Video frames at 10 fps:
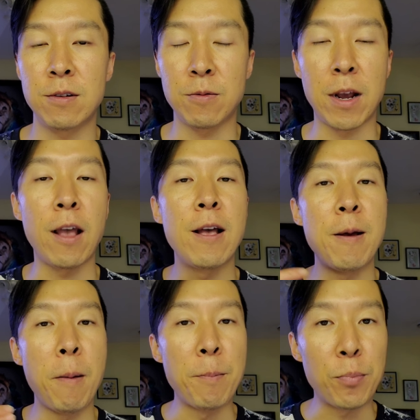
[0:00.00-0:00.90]
right?
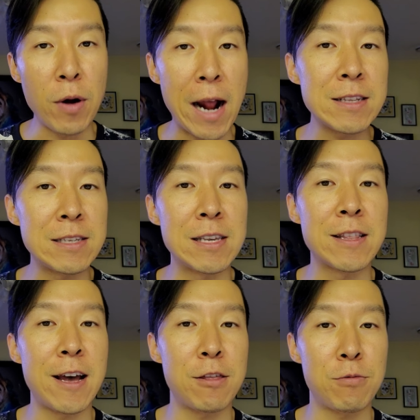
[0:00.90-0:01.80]
And practicing
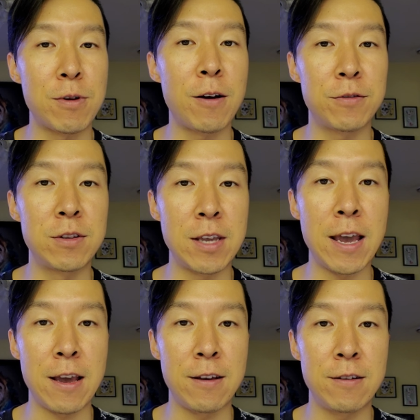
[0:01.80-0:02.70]
that throughout the
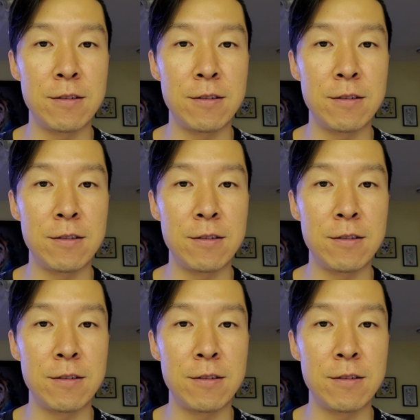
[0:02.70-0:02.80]
day,